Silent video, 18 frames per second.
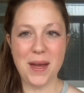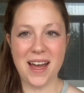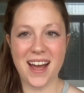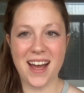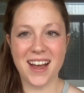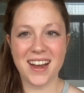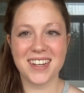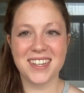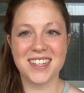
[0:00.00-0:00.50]

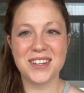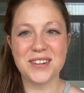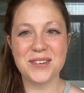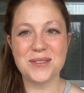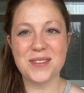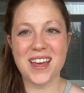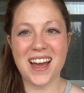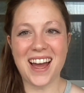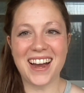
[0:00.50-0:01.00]
back
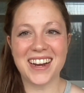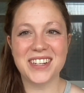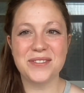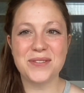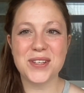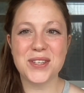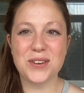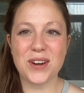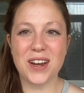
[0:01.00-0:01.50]
to the
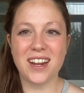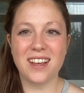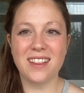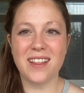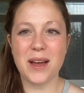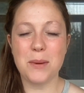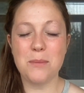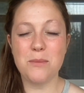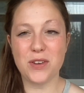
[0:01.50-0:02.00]
Activist Training
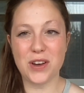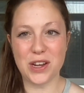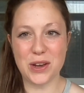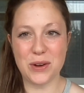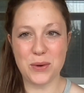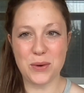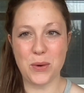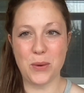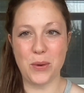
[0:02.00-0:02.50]
Lab
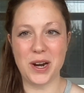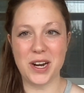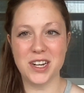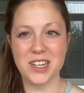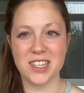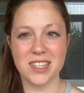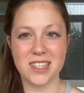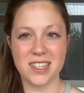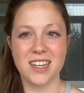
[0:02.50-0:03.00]
video
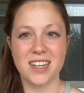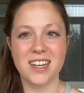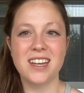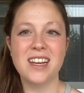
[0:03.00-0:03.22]
course.